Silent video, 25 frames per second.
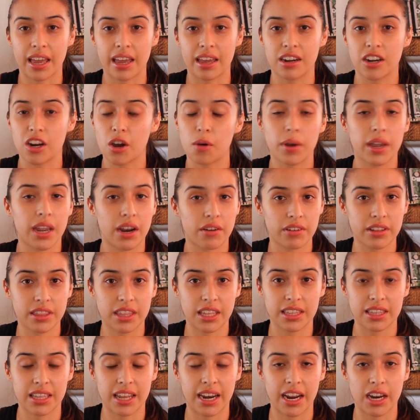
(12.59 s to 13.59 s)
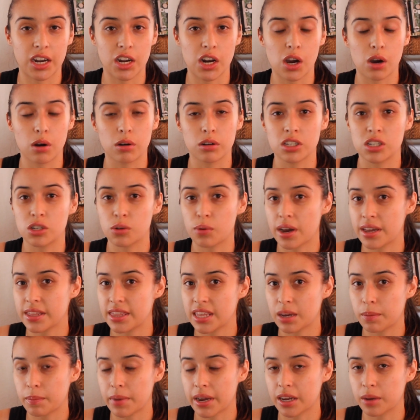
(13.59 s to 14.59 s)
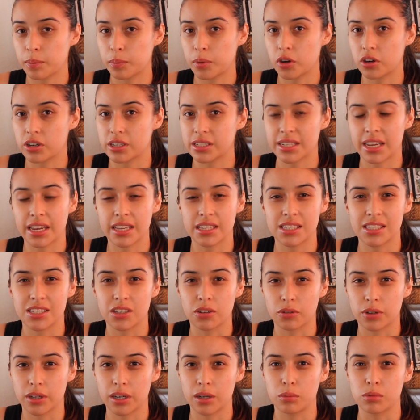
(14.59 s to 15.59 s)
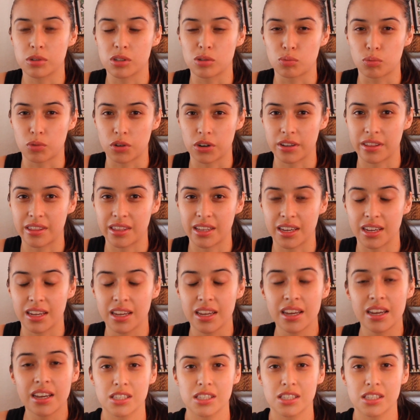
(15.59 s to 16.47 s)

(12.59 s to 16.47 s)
knowing everything that I know, do I think my computer science degree was worth it?